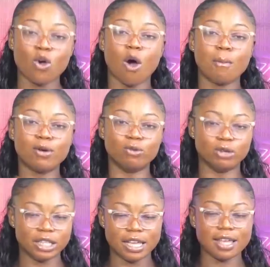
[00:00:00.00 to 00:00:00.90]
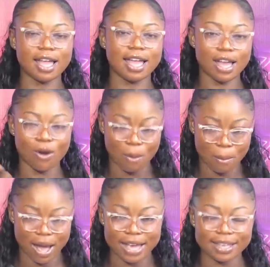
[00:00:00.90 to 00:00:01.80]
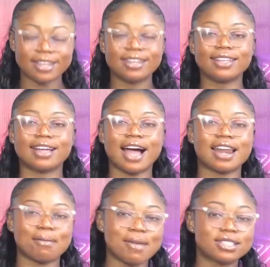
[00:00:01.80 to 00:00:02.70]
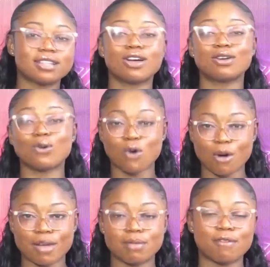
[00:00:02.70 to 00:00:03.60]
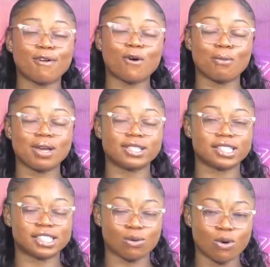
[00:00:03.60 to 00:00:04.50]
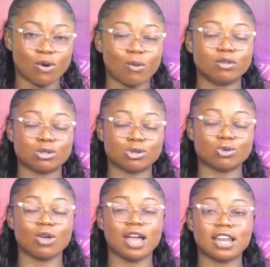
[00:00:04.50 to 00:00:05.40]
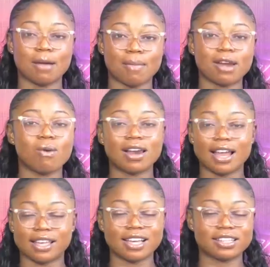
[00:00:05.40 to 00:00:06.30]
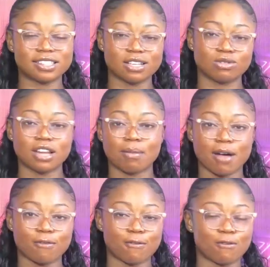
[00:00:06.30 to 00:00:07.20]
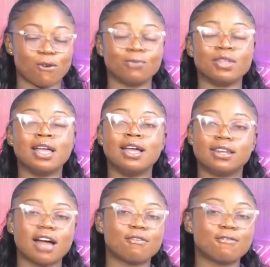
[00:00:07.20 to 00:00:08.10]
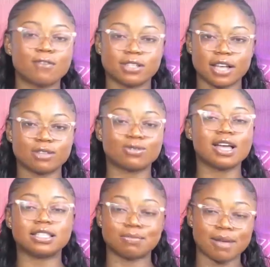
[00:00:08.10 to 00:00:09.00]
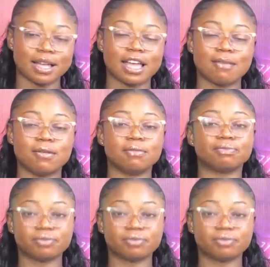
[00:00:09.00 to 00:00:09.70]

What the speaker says: ombe wuli ye on my gana mesa so ado comment before comment session hono wansu so edi abanua like ya share so di abafo fro na for sans etima kebin